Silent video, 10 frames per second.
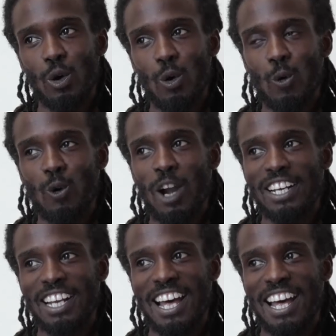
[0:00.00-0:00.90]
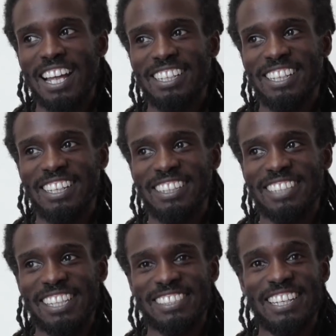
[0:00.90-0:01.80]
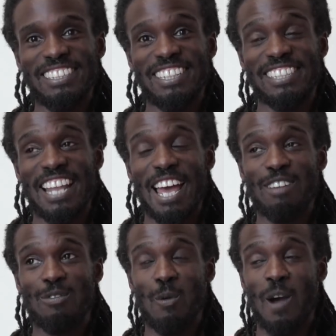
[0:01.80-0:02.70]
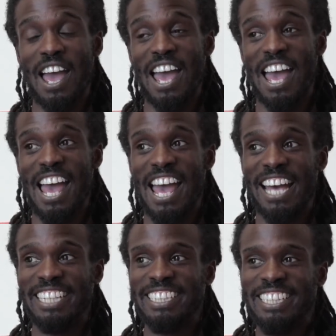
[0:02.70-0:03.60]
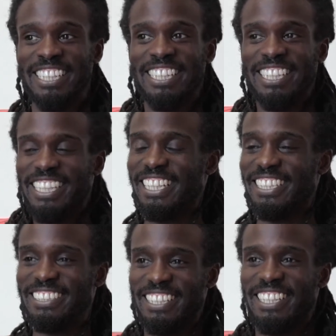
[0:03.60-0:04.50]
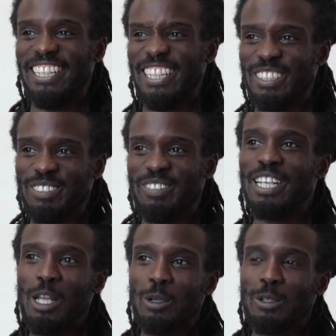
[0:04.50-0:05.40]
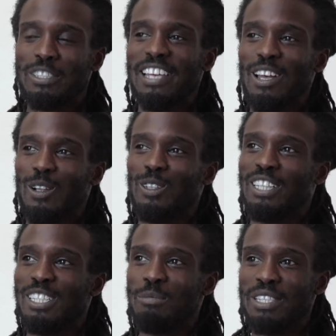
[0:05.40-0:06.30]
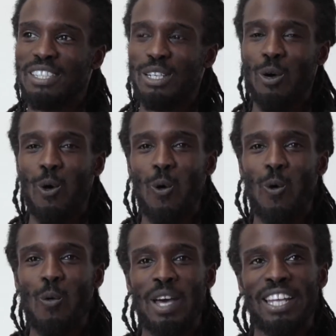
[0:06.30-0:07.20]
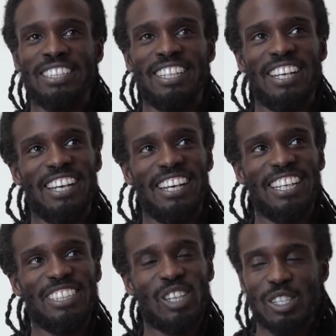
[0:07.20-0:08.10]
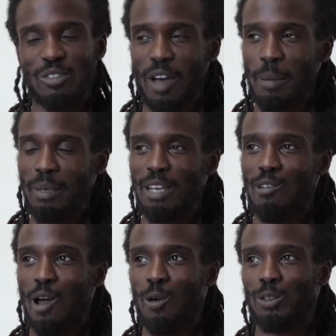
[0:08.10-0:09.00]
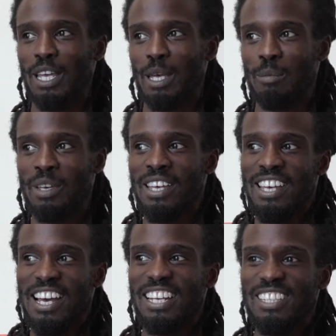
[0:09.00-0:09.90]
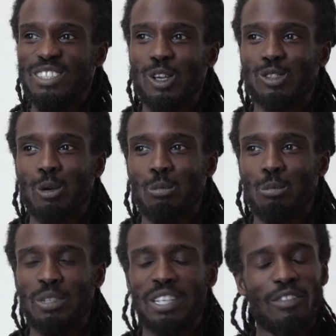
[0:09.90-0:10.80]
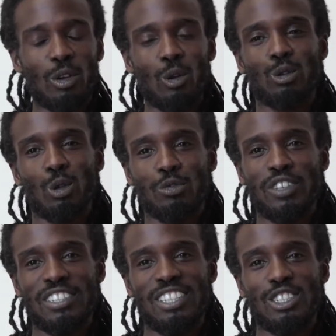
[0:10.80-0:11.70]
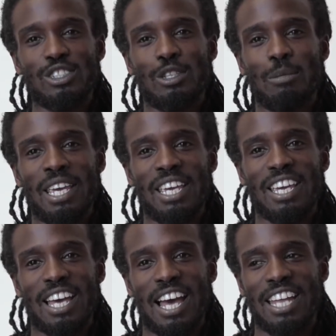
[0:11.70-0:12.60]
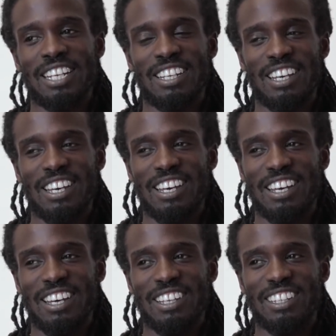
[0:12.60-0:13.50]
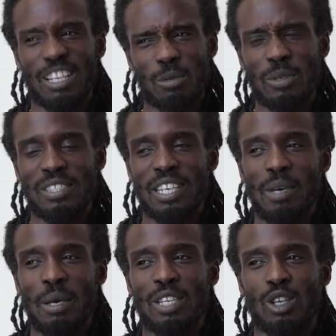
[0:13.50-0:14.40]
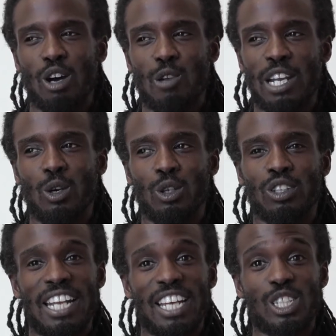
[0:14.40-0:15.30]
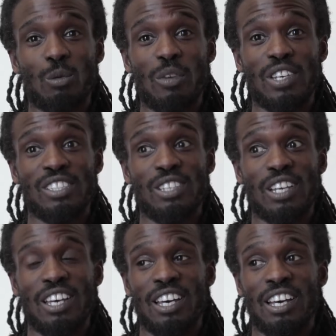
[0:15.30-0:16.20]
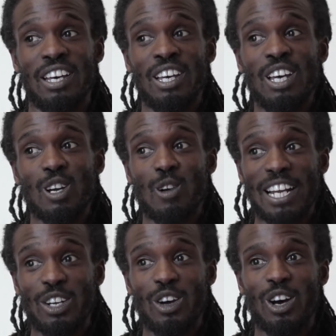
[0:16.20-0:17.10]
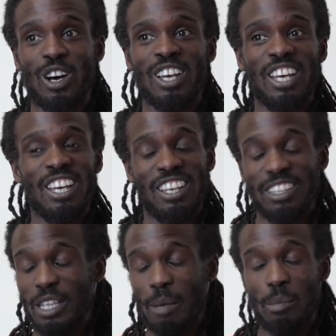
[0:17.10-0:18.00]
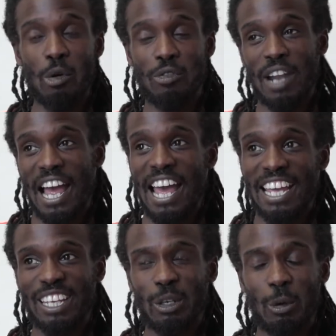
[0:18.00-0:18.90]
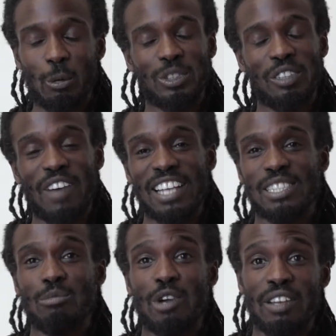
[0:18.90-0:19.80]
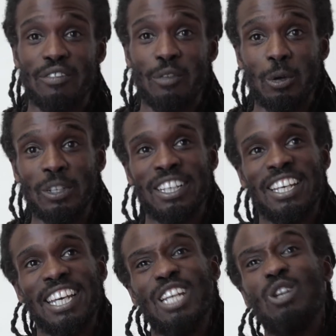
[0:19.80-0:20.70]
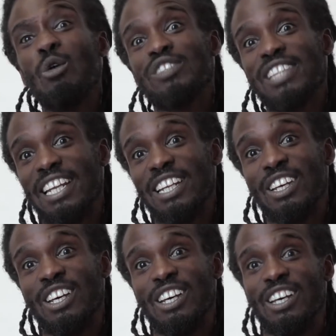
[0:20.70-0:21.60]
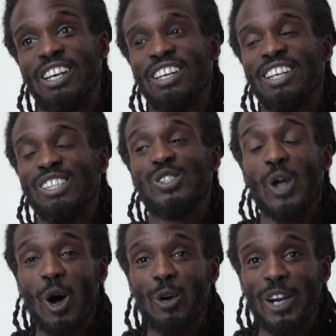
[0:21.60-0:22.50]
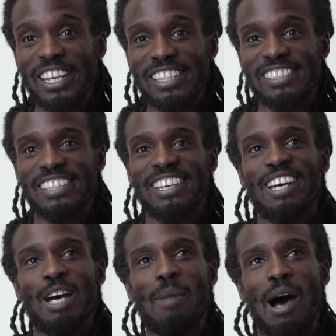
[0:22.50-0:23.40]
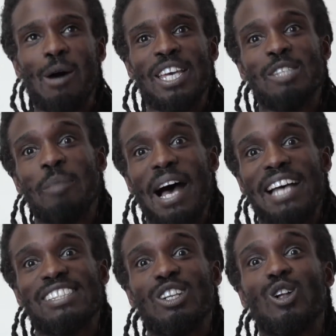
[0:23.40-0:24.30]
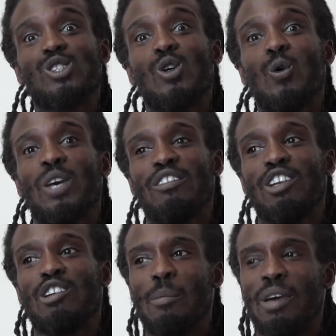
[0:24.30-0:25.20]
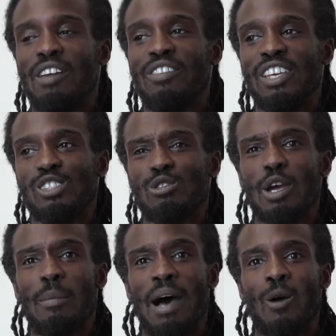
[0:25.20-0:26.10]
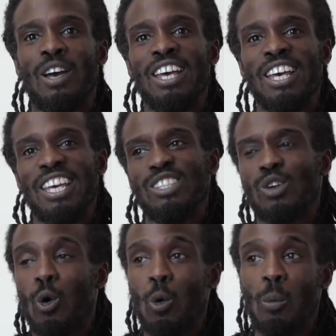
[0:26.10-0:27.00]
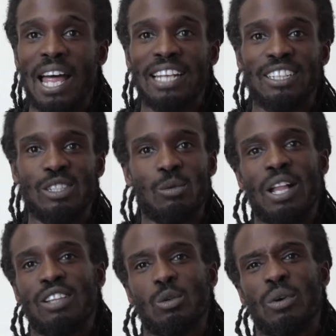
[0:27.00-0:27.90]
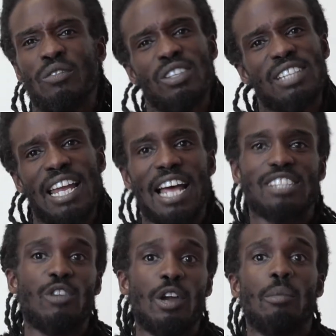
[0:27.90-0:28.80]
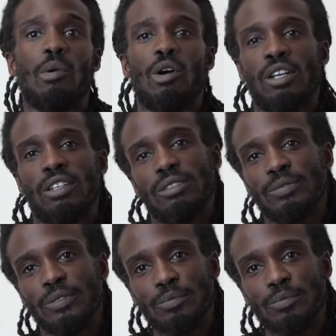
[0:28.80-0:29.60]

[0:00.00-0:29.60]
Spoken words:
So Grandad is at a stage in his life where he's feeling a little unsettled and he's missing home, and he's got his family around him, and he's got some difficult, tough decisions to make, and that's where we see him. He's got a really good connection with his granddaughter. They're both like, you know, she finds him really fun. He loves telling her stories about his past and also giving her a bit of history about his homeland as well, so he feels like that's very important.